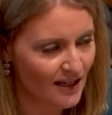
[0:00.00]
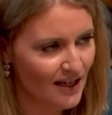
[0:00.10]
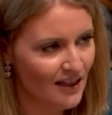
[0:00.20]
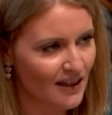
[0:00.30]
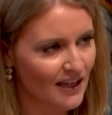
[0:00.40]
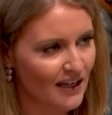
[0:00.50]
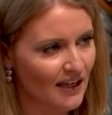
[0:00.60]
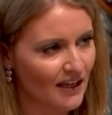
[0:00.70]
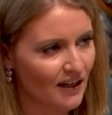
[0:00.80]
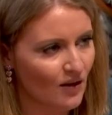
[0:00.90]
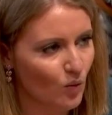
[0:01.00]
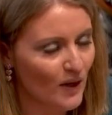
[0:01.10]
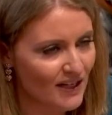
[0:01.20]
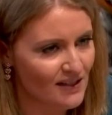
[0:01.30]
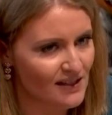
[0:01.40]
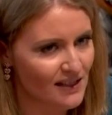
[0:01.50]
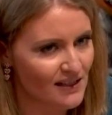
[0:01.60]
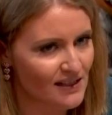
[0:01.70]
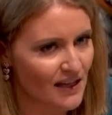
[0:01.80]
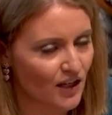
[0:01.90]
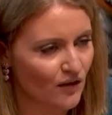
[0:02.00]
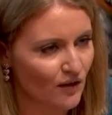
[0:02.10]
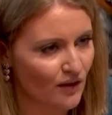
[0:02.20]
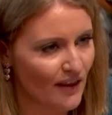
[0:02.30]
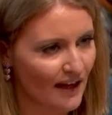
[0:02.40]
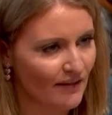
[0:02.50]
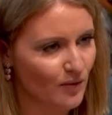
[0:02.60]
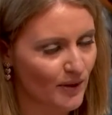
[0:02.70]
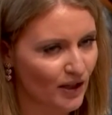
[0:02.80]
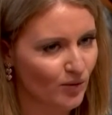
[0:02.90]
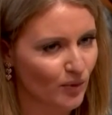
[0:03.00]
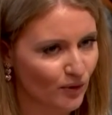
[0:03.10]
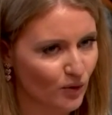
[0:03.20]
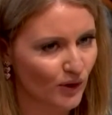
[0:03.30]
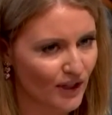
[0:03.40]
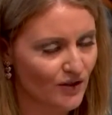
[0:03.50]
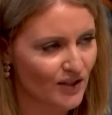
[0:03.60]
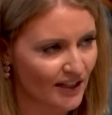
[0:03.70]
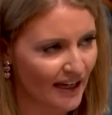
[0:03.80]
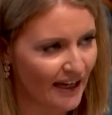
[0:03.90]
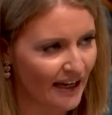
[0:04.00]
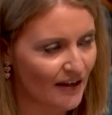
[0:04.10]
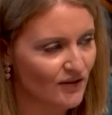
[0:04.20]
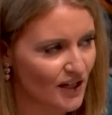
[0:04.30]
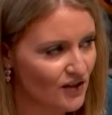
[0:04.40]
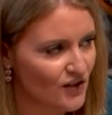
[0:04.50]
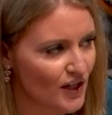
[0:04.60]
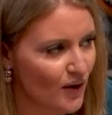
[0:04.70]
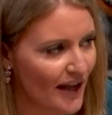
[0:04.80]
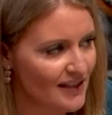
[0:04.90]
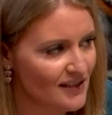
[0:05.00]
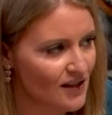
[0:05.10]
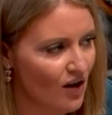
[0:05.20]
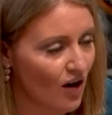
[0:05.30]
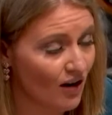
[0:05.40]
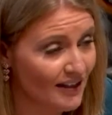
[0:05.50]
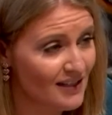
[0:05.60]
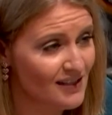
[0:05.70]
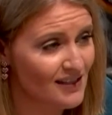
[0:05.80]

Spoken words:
The witnesses that have appeared before you today have done so as honest,